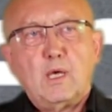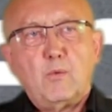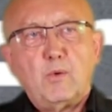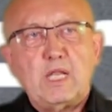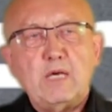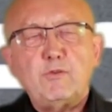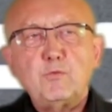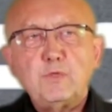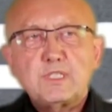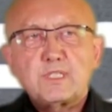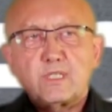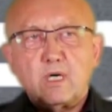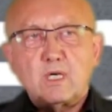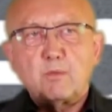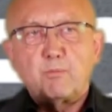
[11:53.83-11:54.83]
Whenever we
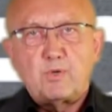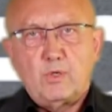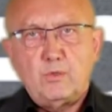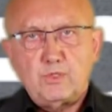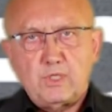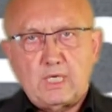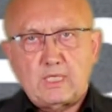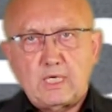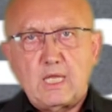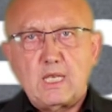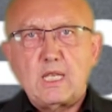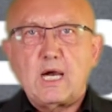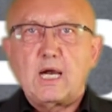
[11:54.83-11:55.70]
start a project, and